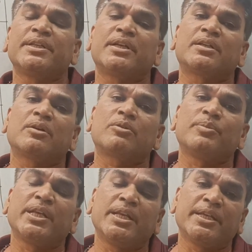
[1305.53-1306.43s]
data or
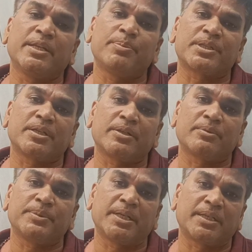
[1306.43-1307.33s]
middle 80%
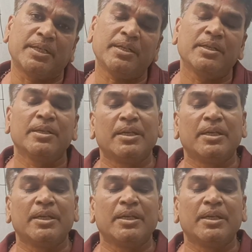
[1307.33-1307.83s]
of data.